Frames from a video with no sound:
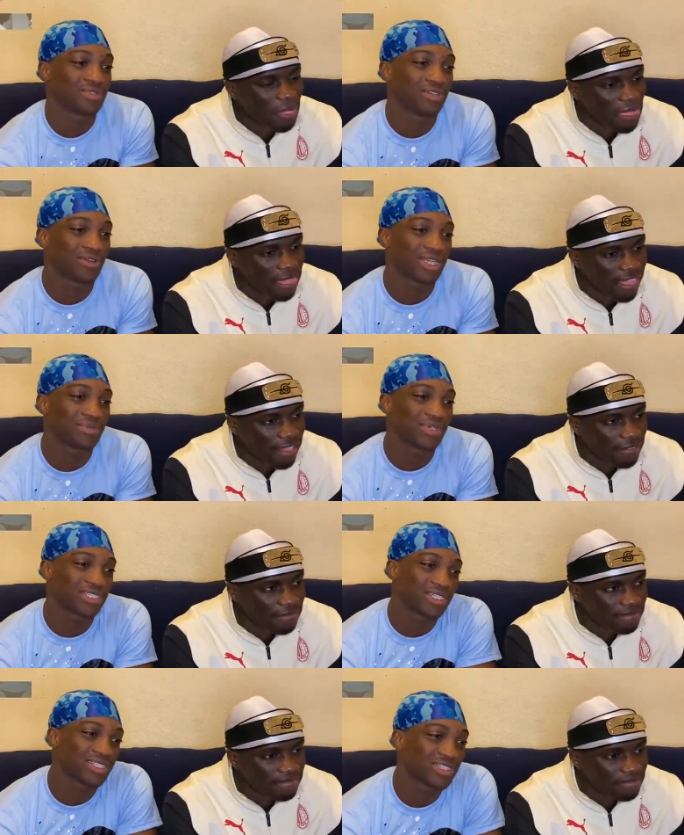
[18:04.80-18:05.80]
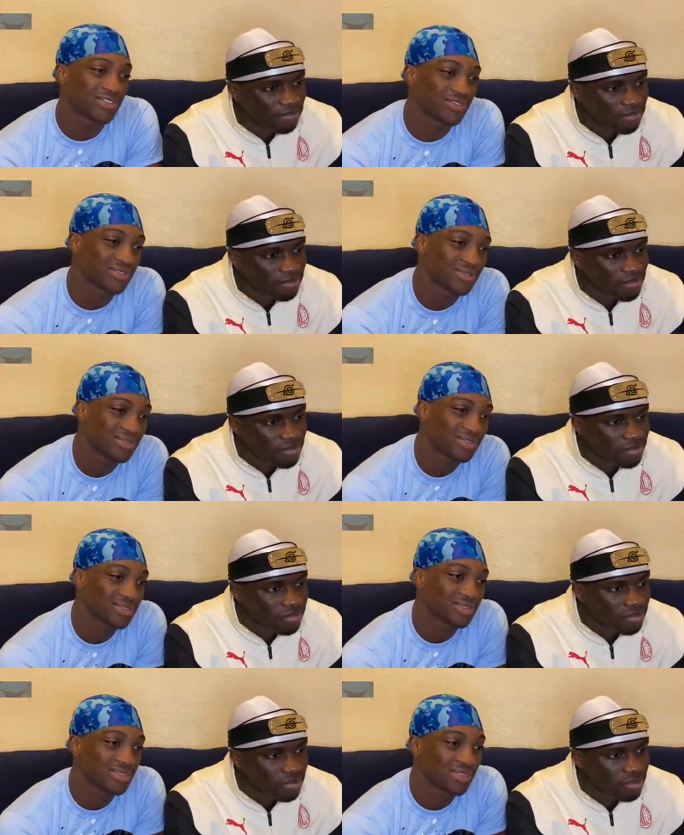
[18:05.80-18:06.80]
Speaker 1: You're quite the monster yourself.
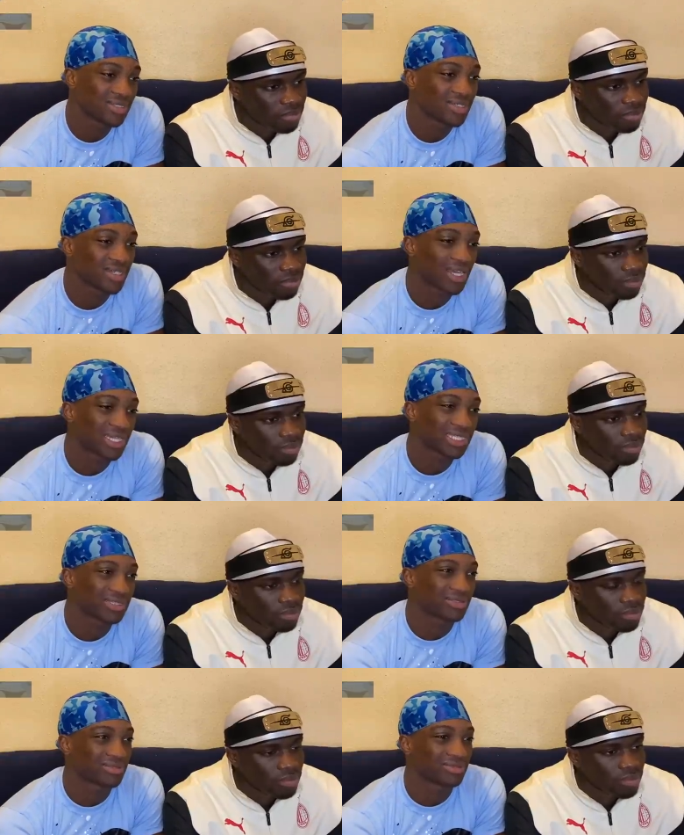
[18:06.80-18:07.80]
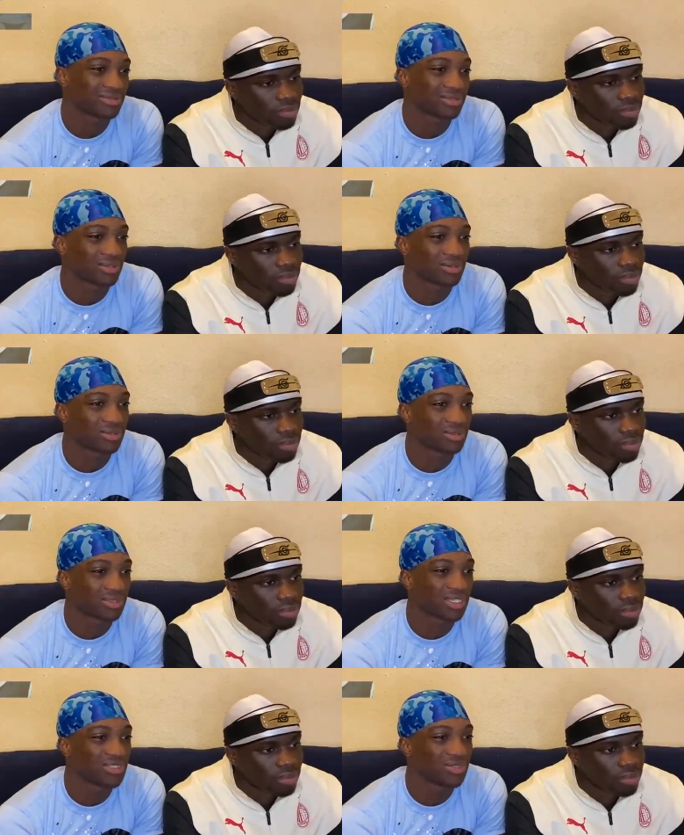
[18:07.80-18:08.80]
That's...
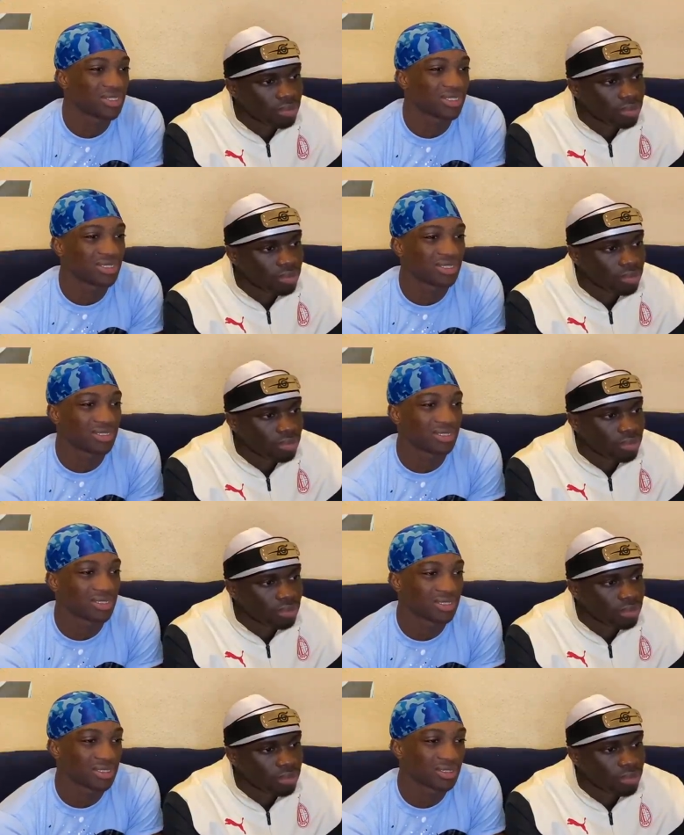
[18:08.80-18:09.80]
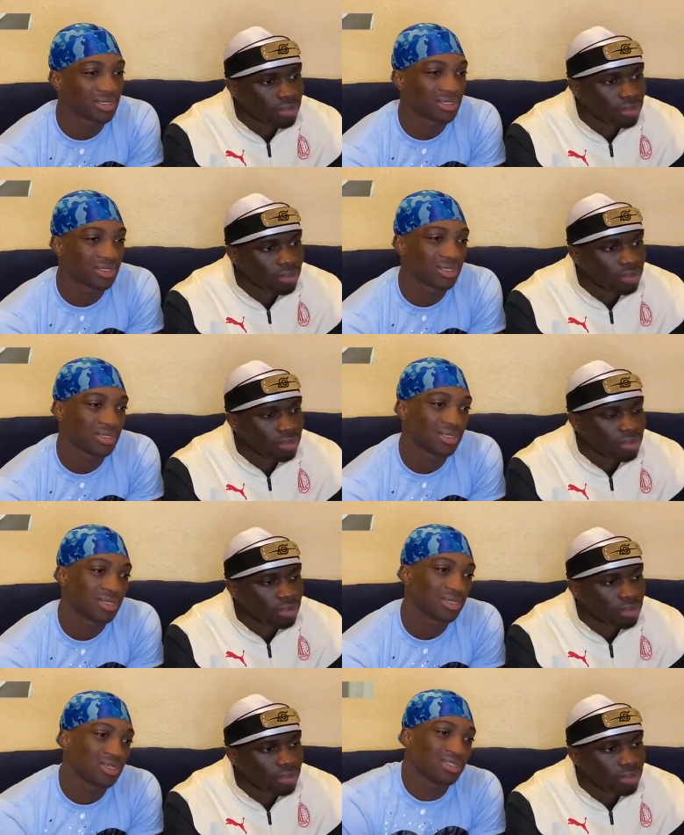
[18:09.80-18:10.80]
Are you joking?
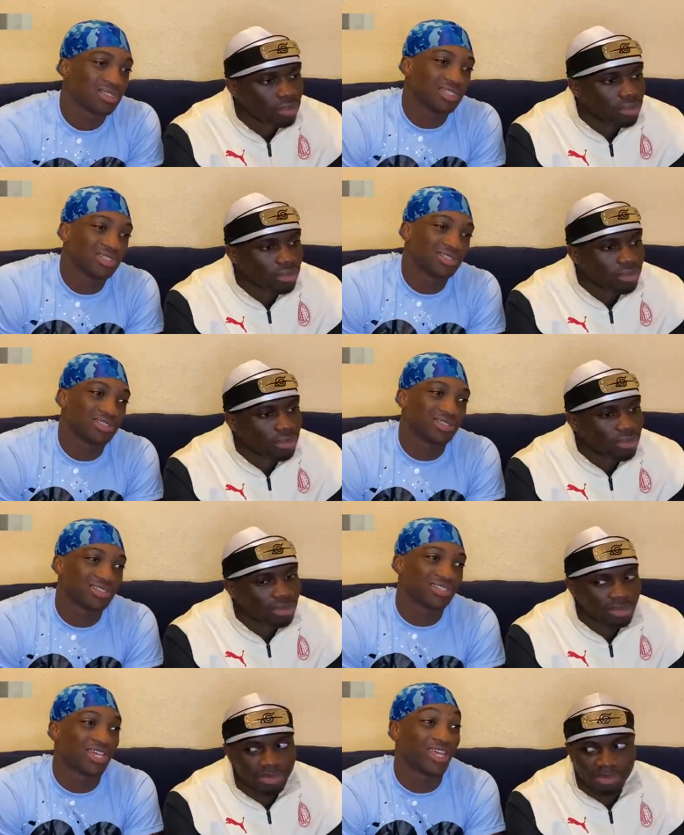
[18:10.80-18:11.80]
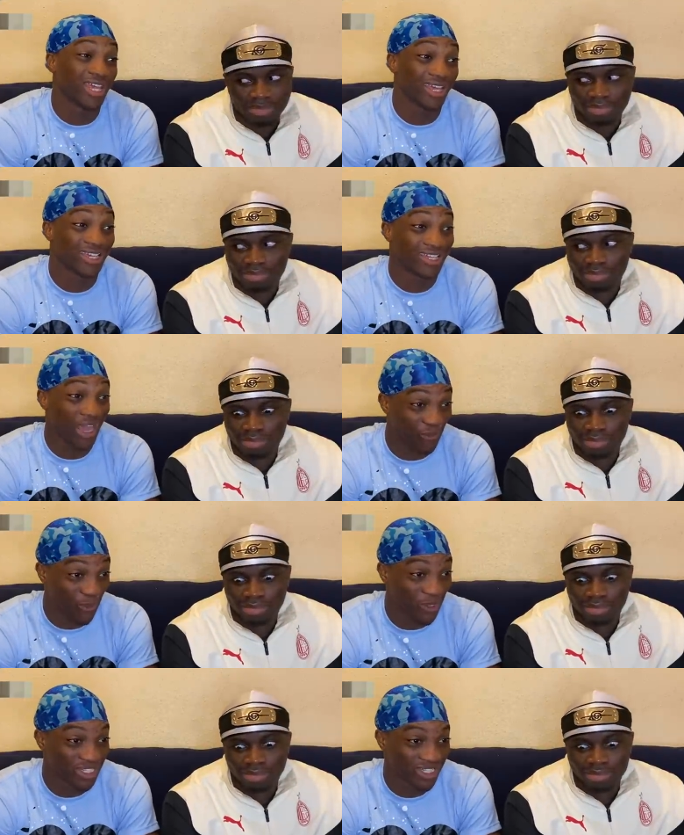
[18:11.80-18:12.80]
There's also... King! That
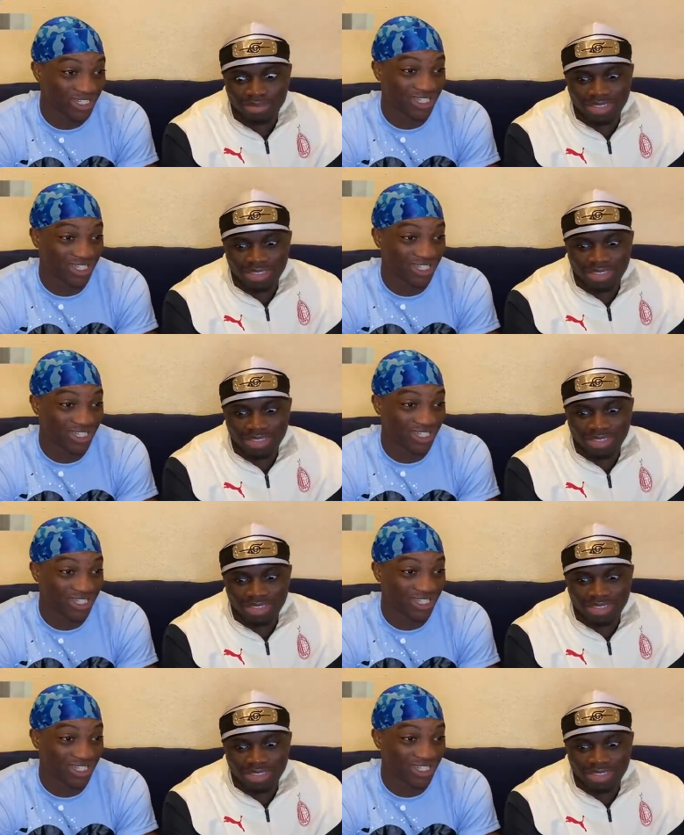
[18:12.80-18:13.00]
fraud!